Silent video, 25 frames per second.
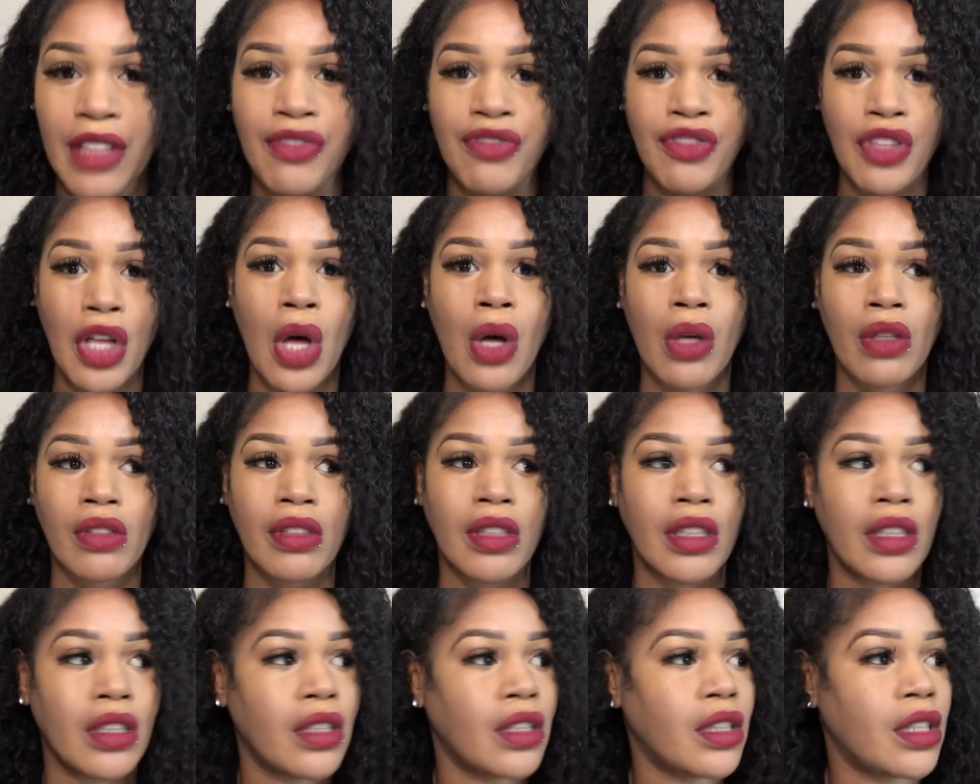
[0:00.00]
thoughts
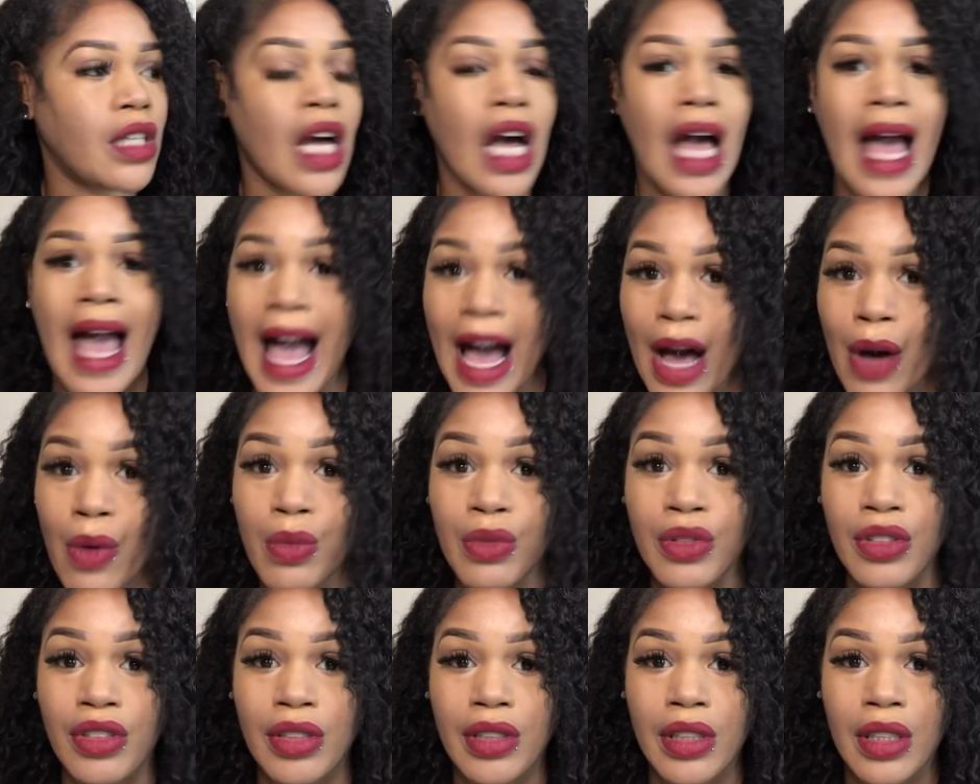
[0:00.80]

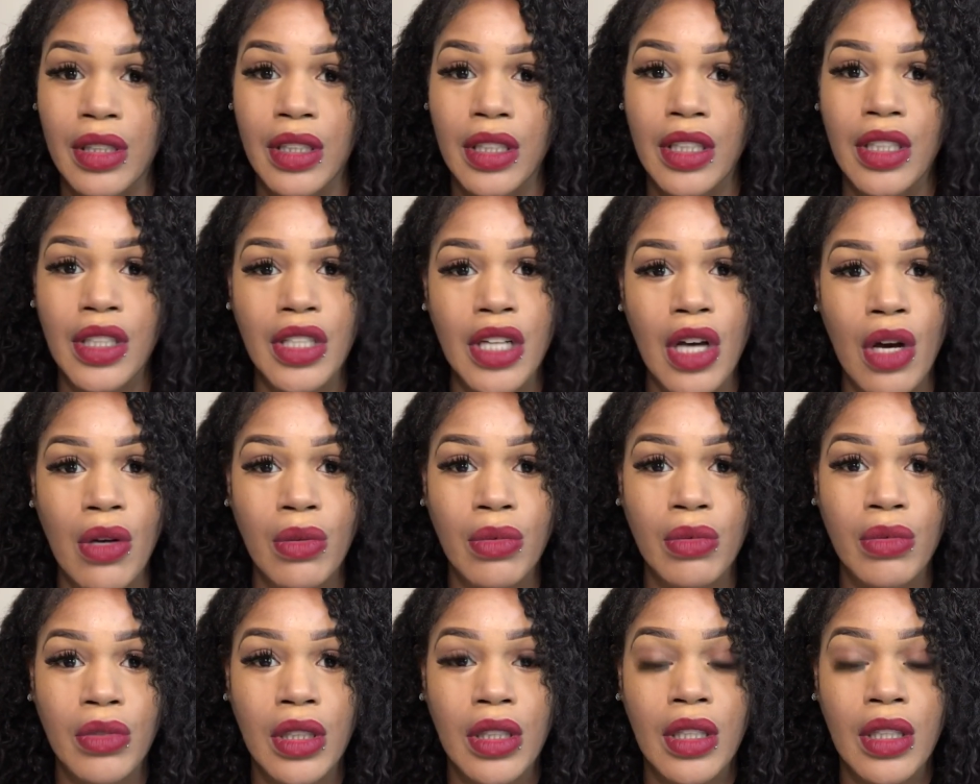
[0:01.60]
out, you know,